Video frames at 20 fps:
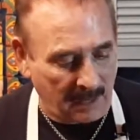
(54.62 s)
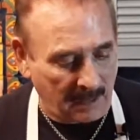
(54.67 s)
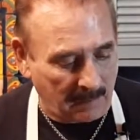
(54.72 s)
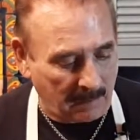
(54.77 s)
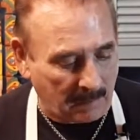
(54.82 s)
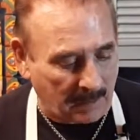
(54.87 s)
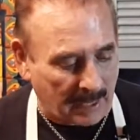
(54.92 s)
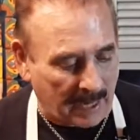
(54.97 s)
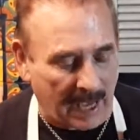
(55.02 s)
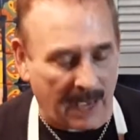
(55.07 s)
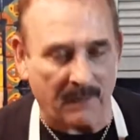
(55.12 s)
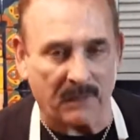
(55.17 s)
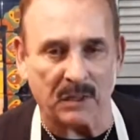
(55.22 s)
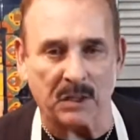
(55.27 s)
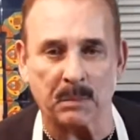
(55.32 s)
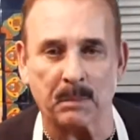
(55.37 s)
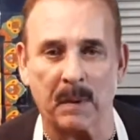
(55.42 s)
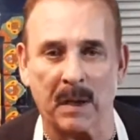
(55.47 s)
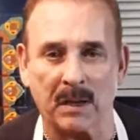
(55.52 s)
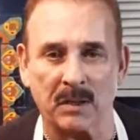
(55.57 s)
But I have a
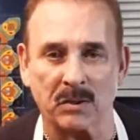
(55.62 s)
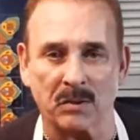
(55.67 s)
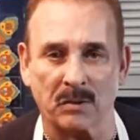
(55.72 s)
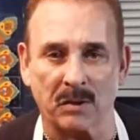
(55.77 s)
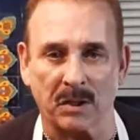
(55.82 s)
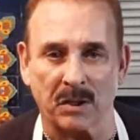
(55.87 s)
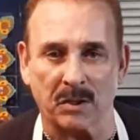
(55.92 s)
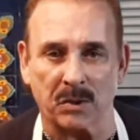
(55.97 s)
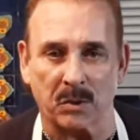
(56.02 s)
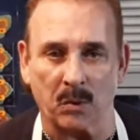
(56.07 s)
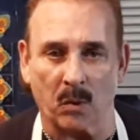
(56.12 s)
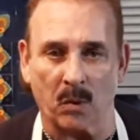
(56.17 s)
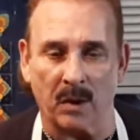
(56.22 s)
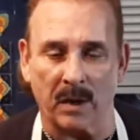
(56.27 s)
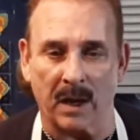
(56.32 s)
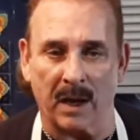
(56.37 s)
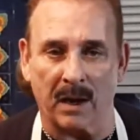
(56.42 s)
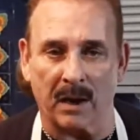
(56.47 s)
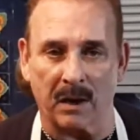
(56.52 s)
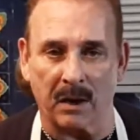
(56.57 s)
specialty store
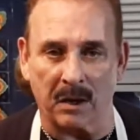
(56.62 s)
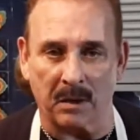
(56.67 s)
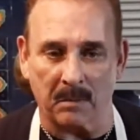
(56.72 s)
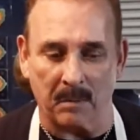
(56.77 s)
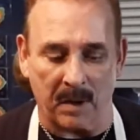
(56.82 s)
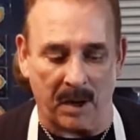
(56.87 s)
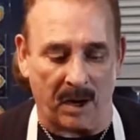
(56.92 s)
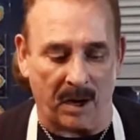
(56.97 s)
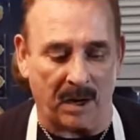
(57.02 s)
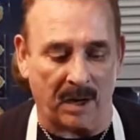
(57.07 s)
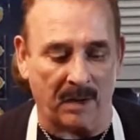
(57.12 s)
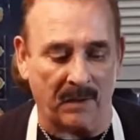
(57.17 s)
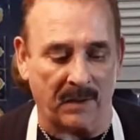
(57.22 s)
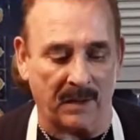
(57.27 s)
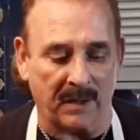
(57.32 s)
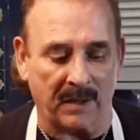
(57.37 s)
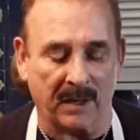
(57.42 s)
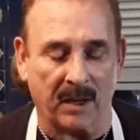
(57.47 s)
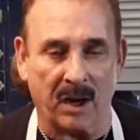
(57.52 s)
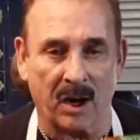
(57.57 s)
now here in Merida
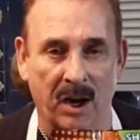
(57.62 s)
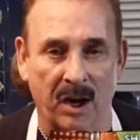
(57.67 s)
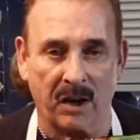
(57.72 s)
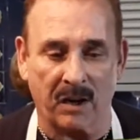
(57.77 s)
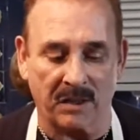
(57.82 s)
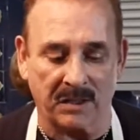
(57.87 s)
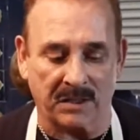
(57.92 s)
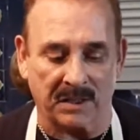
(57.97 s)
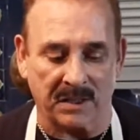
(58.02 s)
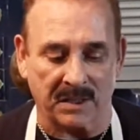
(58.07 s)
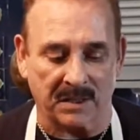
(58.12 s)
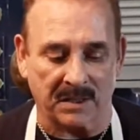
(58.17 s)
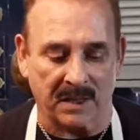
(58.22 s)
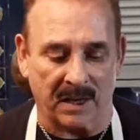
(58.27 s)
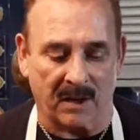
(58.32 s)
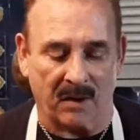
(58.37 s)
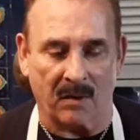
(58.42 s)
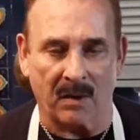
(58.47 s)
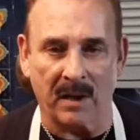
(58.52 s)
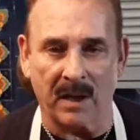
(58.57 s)
that carries these
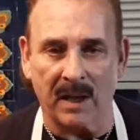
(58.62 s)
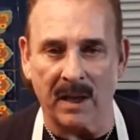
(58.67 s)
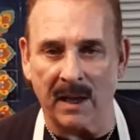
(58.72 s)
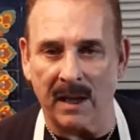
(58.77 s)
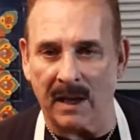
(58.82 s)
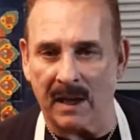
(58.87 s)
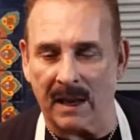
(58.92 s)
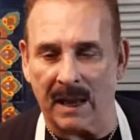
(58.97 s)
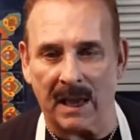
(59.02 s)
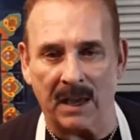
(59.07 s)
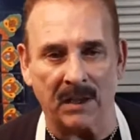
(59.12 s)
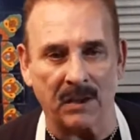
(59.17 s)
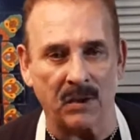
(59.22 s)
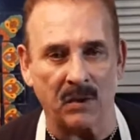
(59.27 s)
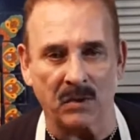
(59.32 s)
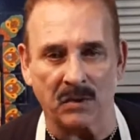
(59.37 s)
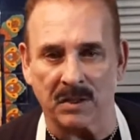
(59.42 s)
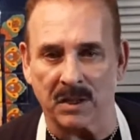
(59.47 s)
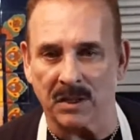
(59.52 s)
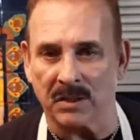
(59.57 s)
now. And I
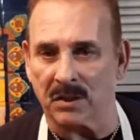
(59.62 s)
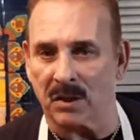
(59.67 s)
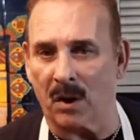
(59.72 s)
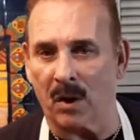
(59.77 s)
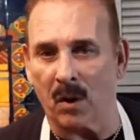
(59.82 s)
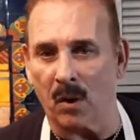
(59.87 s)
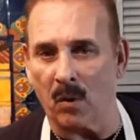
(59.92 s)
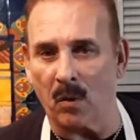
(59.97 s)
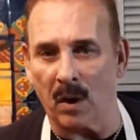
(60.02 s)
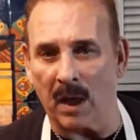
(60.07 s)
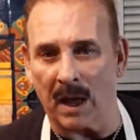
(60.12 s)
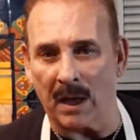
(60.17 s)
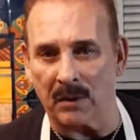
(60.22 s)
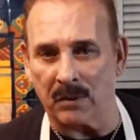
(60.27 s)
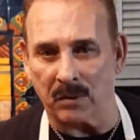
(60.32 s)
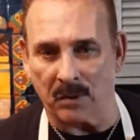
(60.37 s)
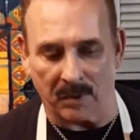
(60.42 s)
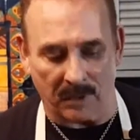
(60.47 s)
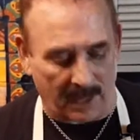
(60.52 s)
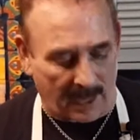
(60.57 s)
use these a whole lot
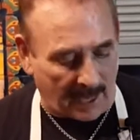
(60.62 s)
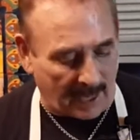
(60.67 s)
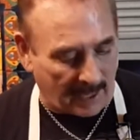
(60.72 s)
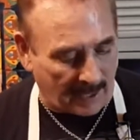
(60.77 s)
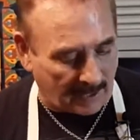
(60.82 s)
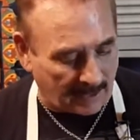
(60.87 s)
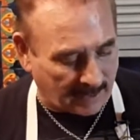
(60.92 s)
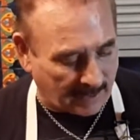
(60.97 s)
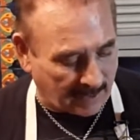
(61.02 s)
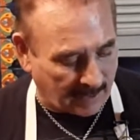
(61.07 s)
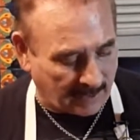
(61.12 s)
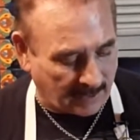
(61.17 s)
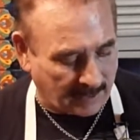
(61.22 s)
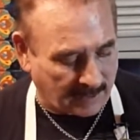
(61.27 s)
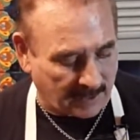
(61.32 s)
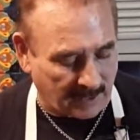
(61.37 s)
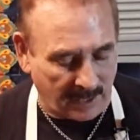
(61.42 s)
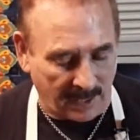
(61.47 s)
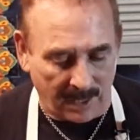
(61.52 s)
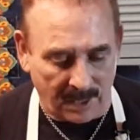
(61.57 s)
during the
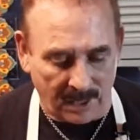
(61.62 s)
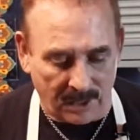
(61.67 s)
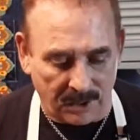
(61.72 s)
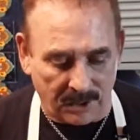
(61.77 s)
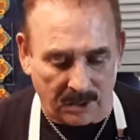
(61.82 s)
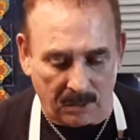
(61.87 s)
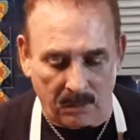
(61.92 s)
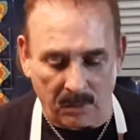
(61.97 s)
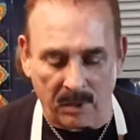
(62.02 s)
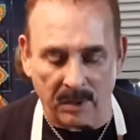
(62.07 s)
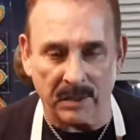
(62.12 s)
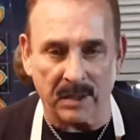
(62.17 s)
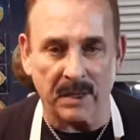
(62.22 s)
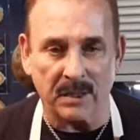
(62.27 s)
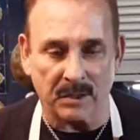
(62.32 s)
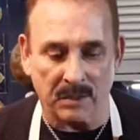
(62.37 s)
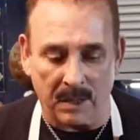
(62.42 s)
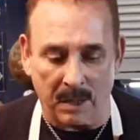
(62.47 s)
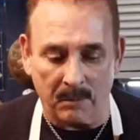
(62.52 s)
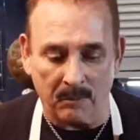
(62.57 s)
holidays. So
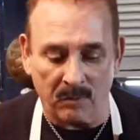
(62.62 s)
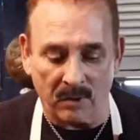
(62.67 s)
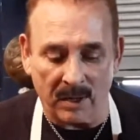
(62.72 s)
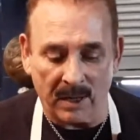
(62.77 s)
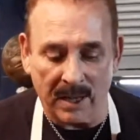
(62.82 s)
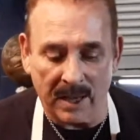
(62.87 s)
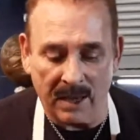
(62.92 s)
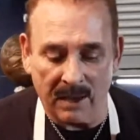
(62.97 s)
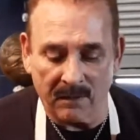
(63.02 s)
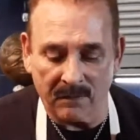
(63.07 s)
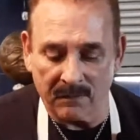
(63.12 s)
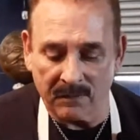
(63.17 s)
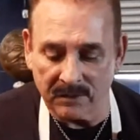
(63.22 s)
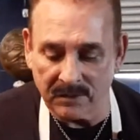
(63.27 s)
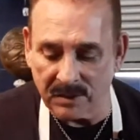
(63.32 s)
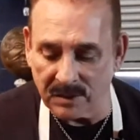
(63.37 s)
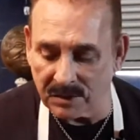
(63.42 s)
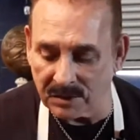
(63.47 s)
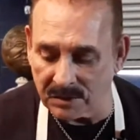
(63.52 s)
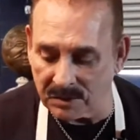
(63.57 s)
I really have
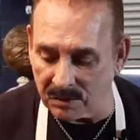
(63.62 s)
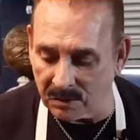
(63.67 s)
just